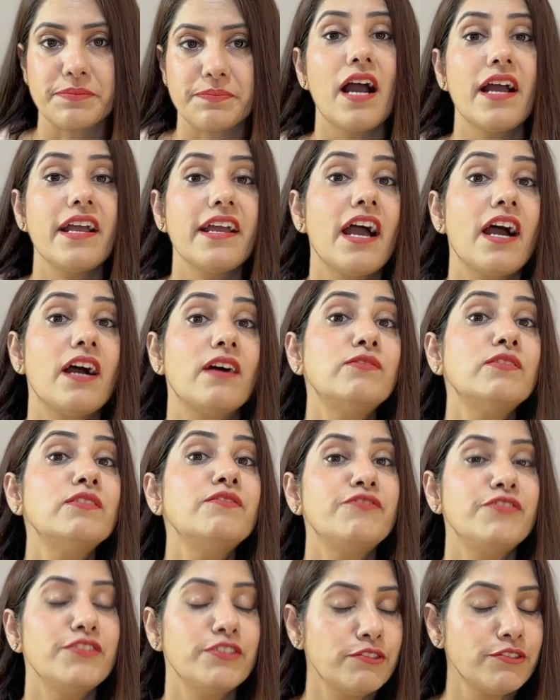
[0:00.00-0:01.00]
I have a
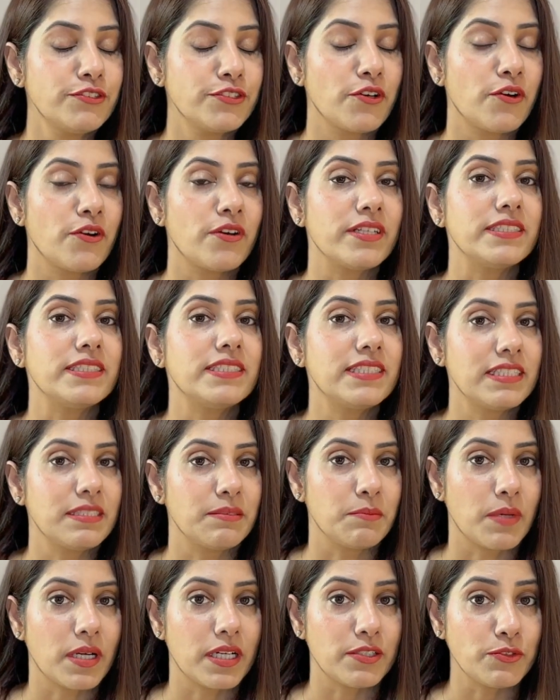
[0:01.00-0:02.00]
few toys in
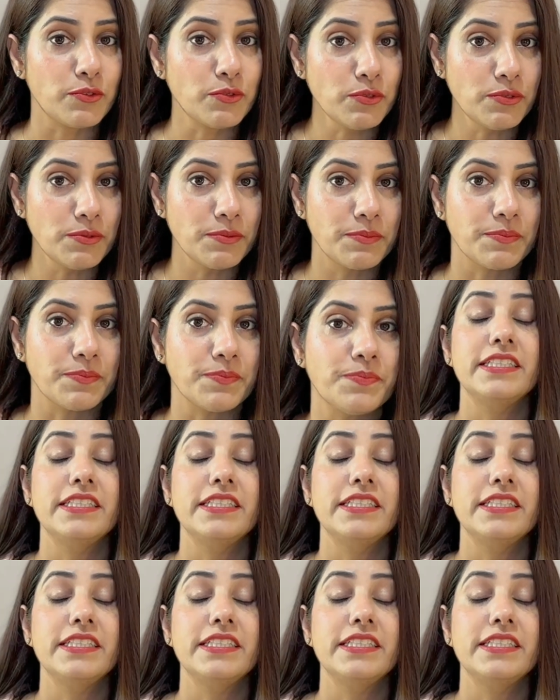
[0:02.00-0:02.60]
my room.